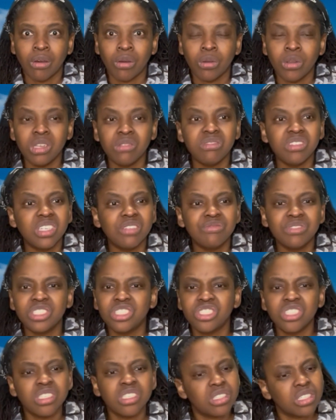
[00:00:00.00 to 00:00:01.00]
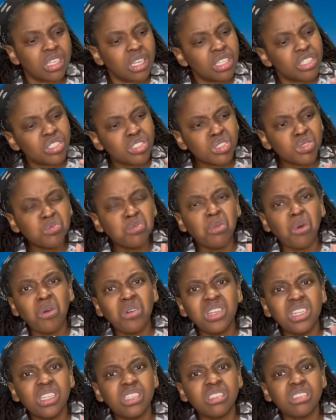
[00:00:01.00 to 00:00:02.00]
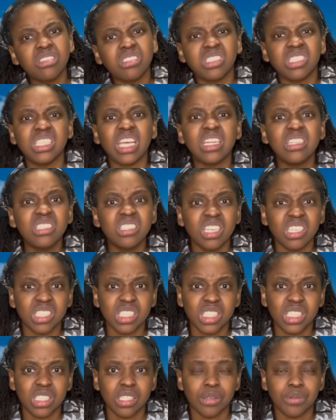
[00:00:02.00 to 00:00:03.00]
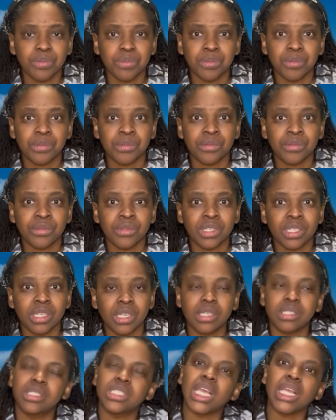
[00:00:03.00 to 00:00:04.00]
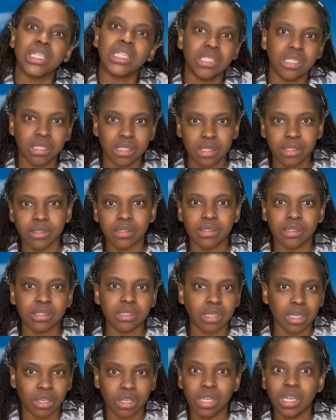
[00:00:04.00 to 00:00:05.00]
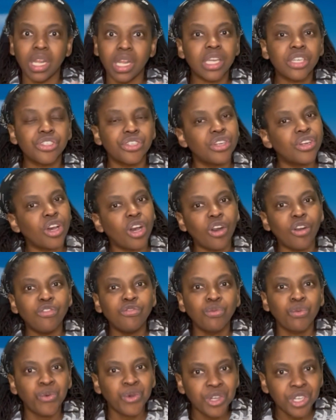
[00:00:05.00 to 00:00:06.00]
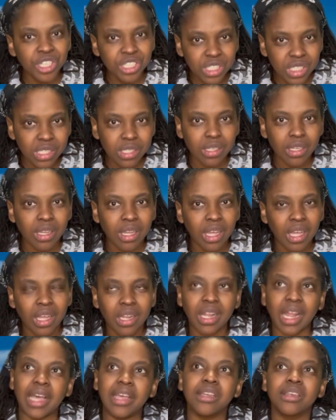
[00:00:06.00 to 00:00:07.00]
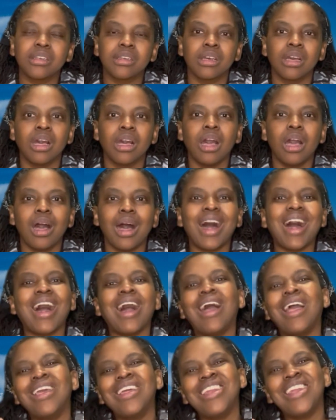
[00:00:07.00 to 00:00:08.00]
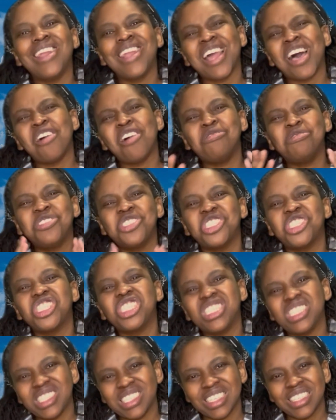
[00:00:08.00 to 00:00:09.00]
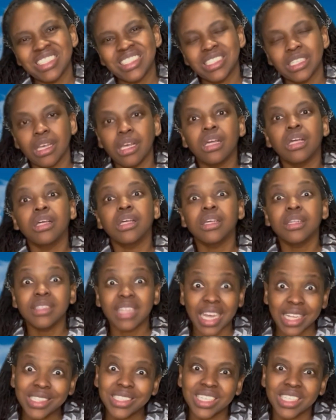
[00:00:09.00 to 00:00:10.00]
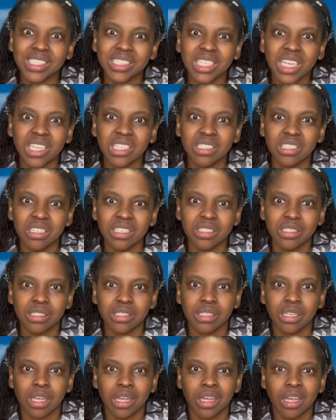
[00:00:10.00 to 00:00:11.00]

Even if it's just a small little sentence. A sentence is a collection of words. Like, I love Jesus. That's a sentence.